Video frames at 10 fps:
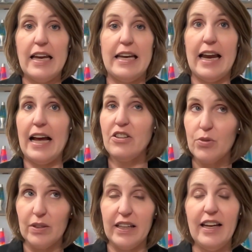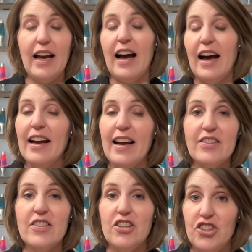naturally, I
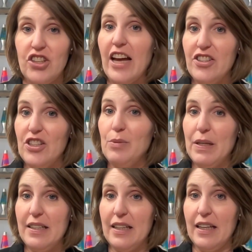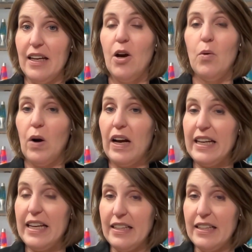asked ChatGPT why